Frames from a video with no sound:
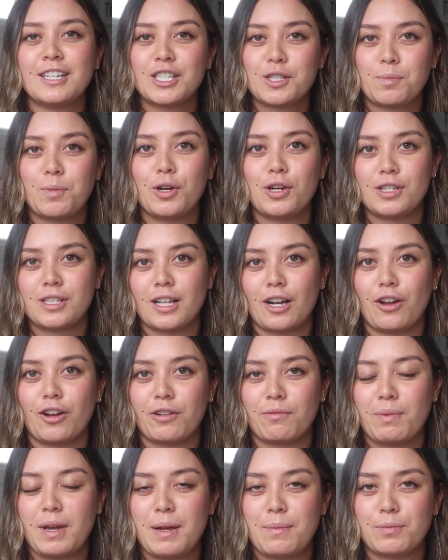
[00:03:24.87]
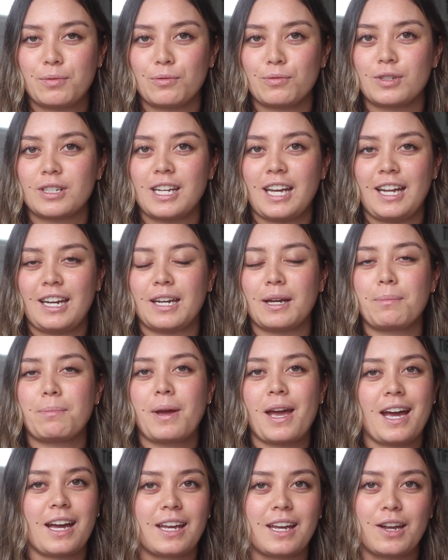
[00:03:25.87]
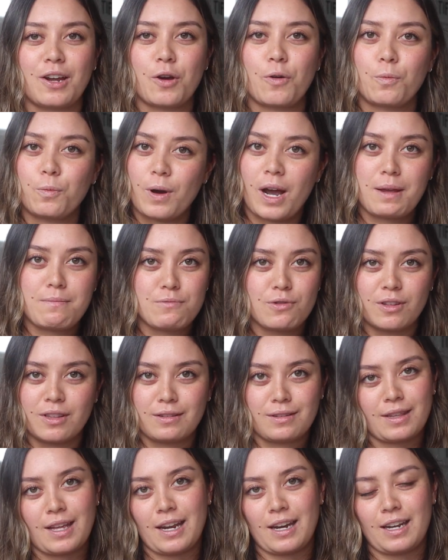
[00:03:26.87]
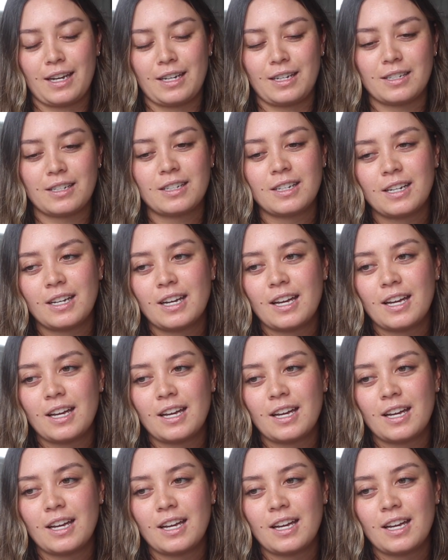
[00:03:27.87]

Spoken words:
spurs a lot of people to end up packing way more than they need.